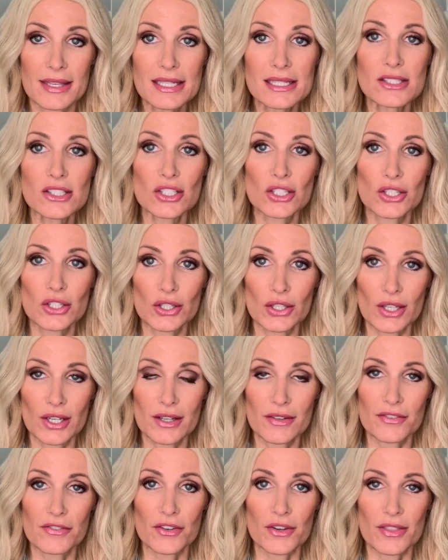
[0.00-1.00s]
this
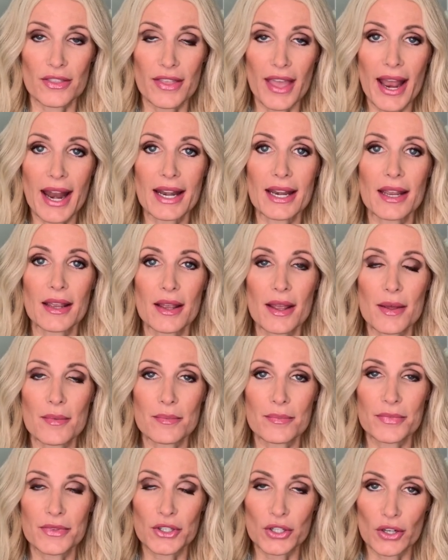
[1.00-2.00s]
good for that uh,
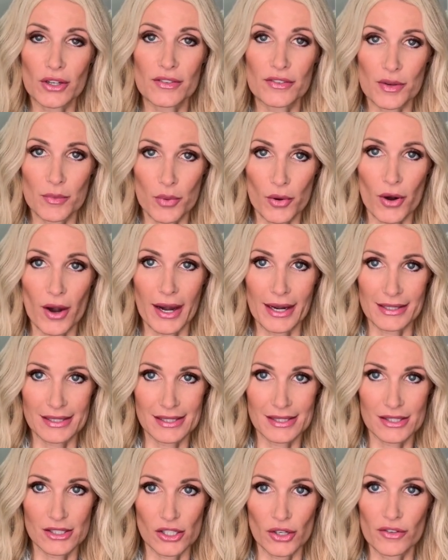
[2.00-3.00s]
good of a
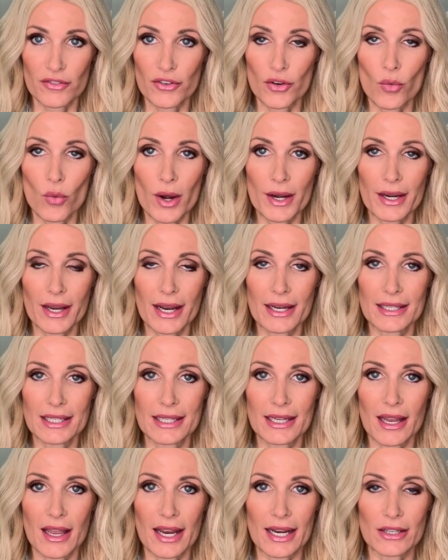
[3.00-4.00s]
price. So for
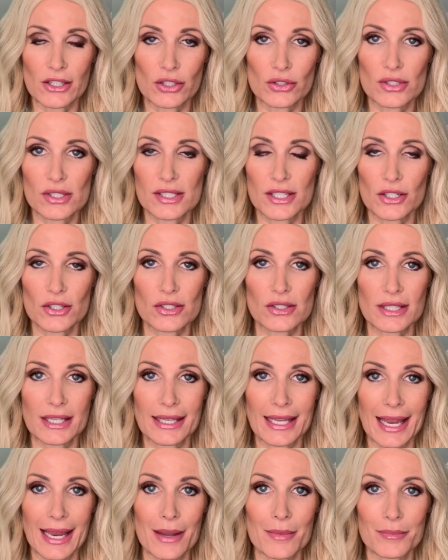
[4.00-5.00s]
$199, you
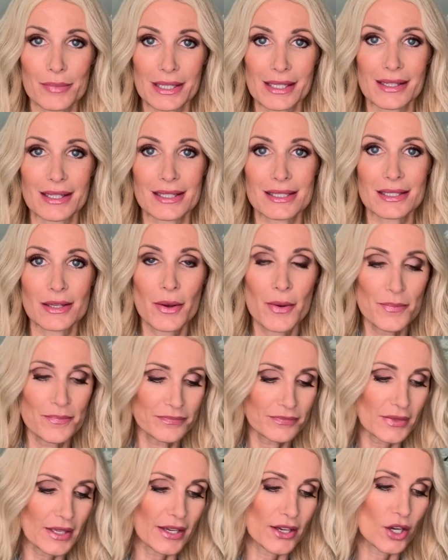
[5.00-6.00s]
seriously can't beat it.
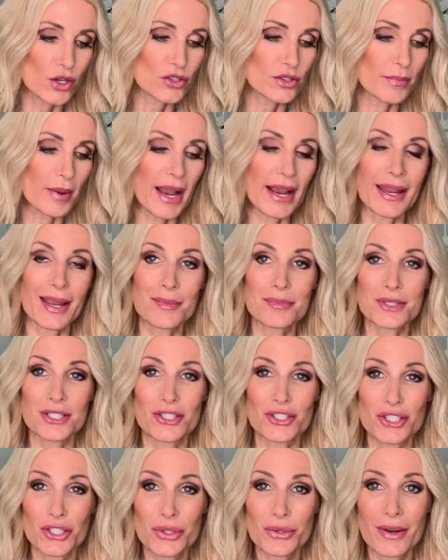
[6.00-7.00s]
It goes back up
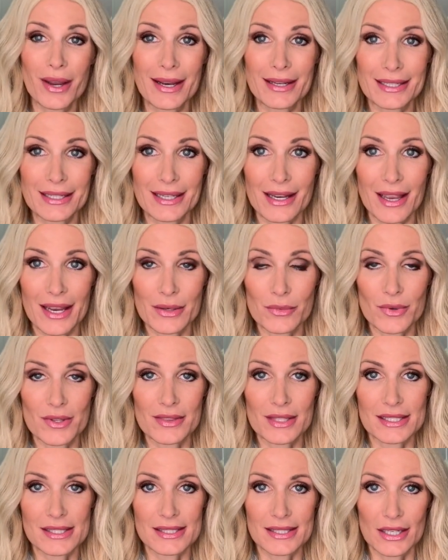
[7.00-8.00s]
to $299
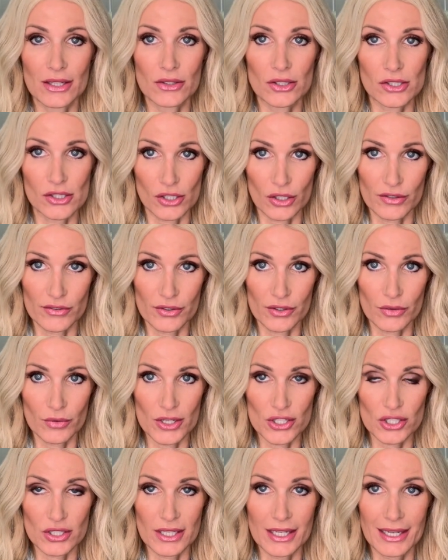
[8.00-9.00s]
when this sale is over,
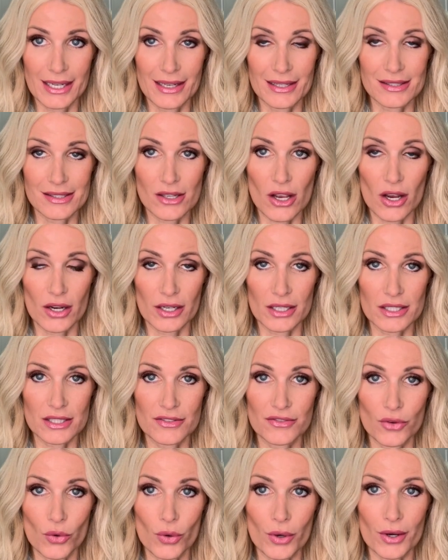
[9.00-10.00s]
which it ends
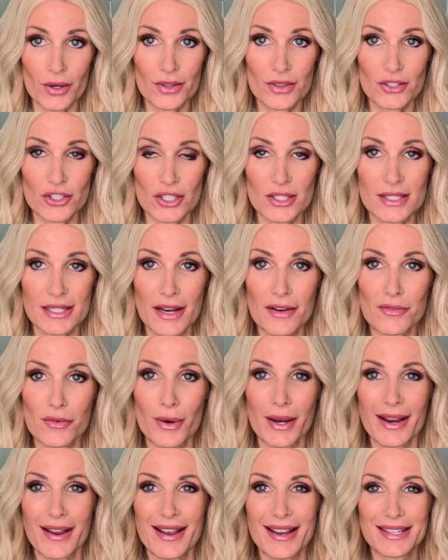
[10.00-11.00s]
August 4th, just
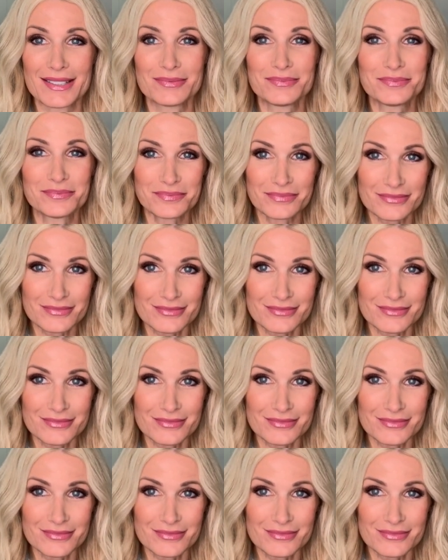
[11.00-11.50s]
FYI.